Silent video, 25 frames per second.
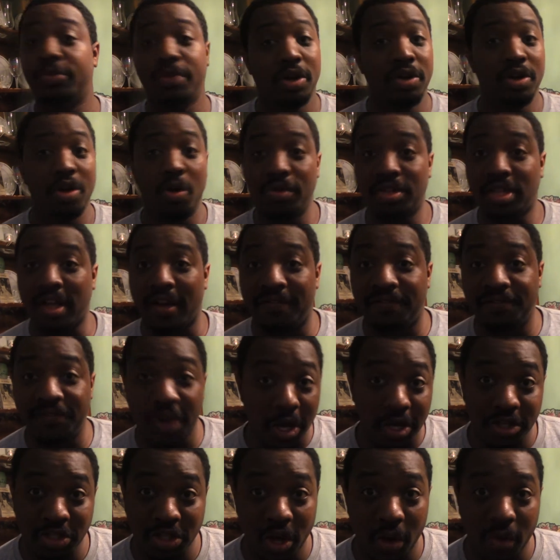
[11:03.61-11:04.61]
We don't know what the
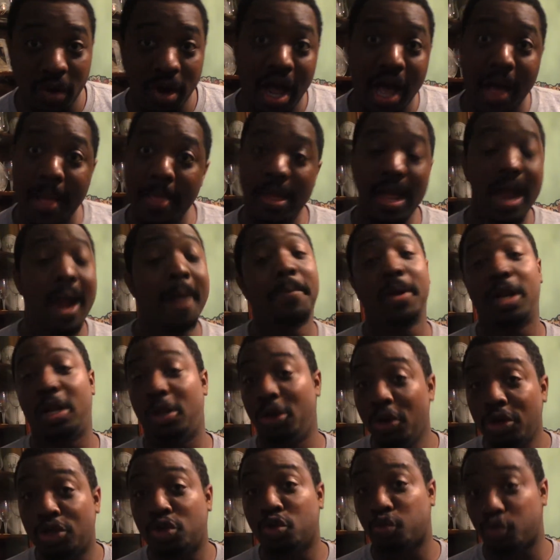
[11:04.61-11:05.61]
fuck's going on there, but it
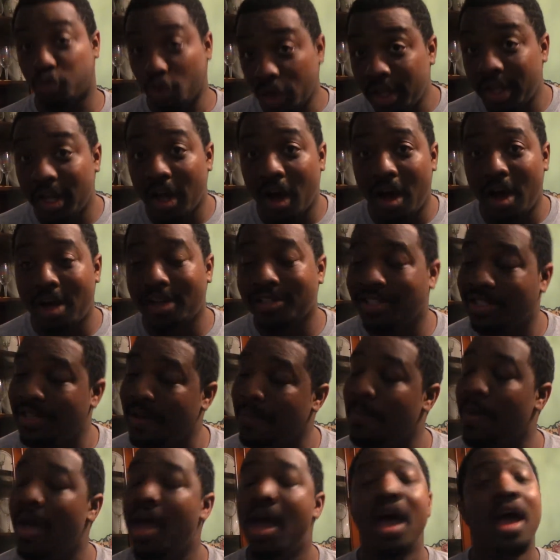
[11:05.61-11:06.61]
looks really
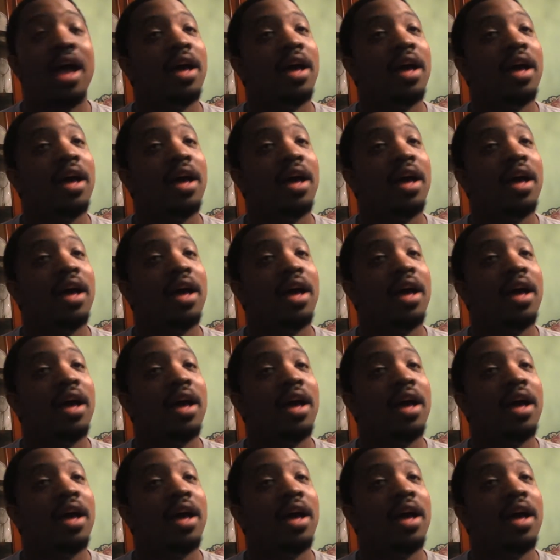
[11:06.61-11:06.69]
awesome.